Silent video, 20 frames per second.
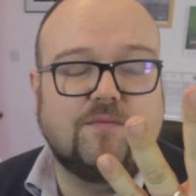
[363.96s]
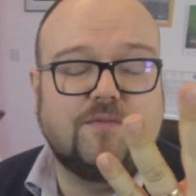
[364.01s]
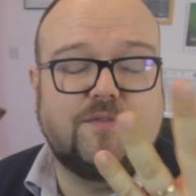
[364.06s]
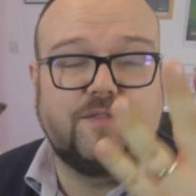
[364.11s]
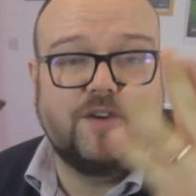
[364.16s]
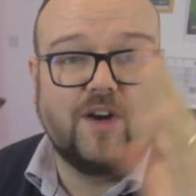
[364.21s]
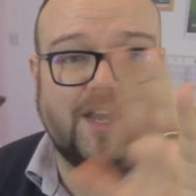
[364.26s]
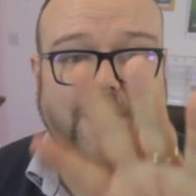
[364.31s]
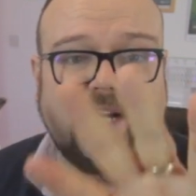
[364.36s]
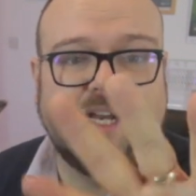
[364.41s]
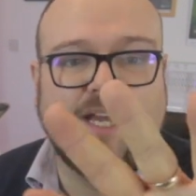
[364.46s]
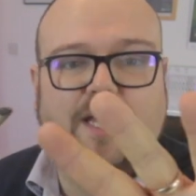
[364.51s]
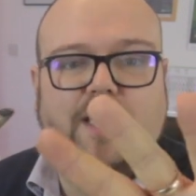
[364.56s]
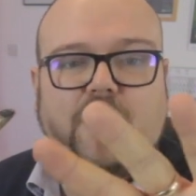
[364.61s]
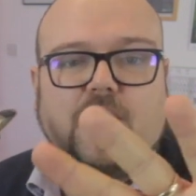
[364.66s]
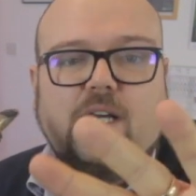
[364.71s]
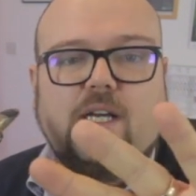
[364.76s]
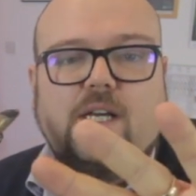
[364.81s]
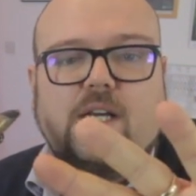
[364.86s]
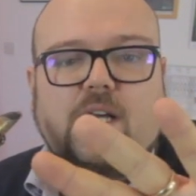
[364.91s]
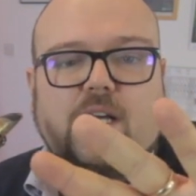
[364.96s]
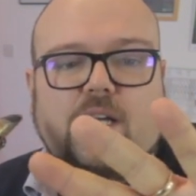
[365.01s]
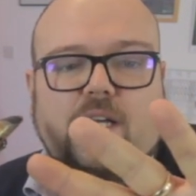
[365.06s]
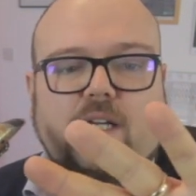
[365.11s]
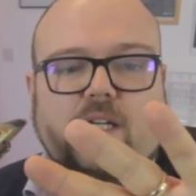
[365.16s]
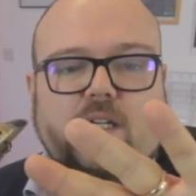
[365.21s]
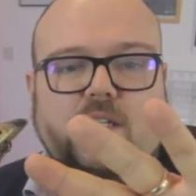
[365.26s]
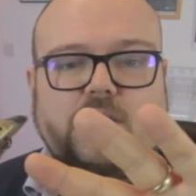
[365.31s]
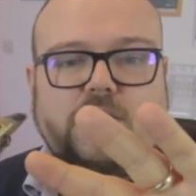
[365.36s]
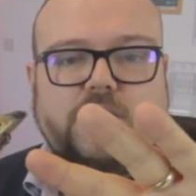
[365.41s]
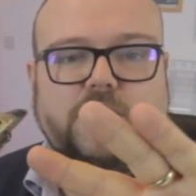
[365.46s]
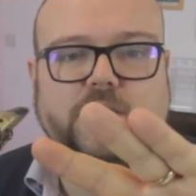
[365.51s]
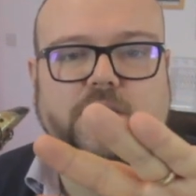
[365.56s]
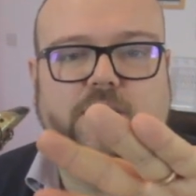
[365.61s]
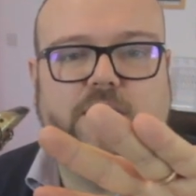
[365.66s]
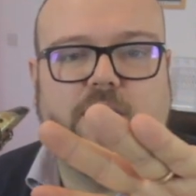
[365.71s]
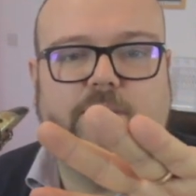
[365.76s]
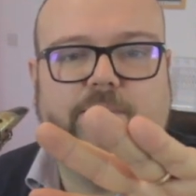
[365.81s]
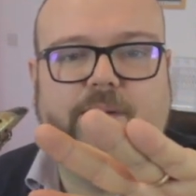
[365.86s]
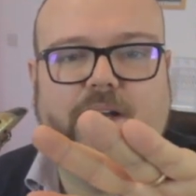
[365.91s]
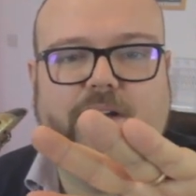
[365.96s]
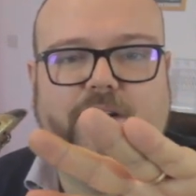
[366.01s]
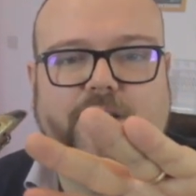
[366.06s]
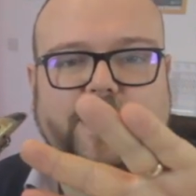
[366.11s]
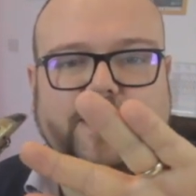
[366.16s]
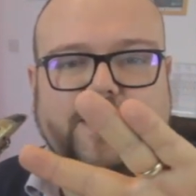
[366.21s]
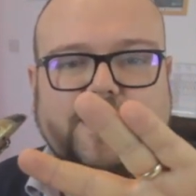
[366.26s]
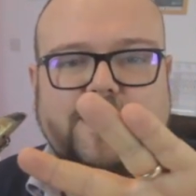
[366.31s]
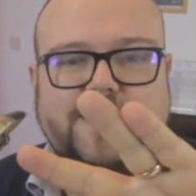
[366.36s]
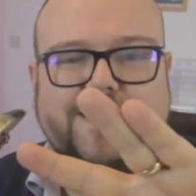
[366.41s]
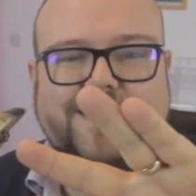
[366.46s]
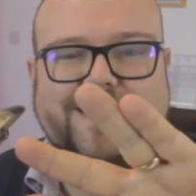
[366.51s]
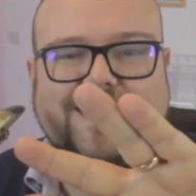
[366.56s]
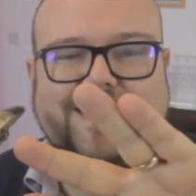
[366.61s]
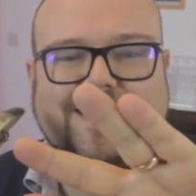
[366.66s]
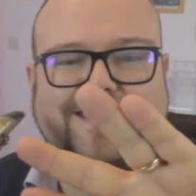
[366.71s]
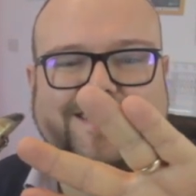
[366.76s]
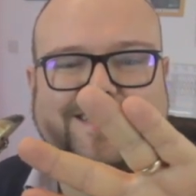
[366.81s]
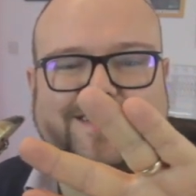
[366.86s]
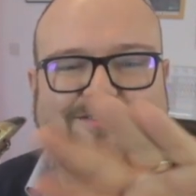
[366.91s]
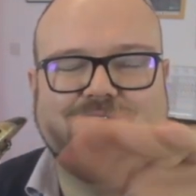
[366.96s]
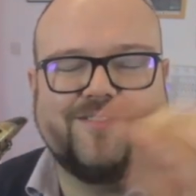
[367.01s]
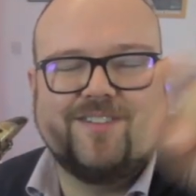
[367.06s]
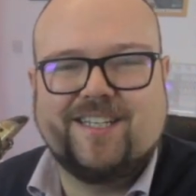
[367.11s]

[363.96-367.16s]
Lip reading: on Friday in London about it, because it's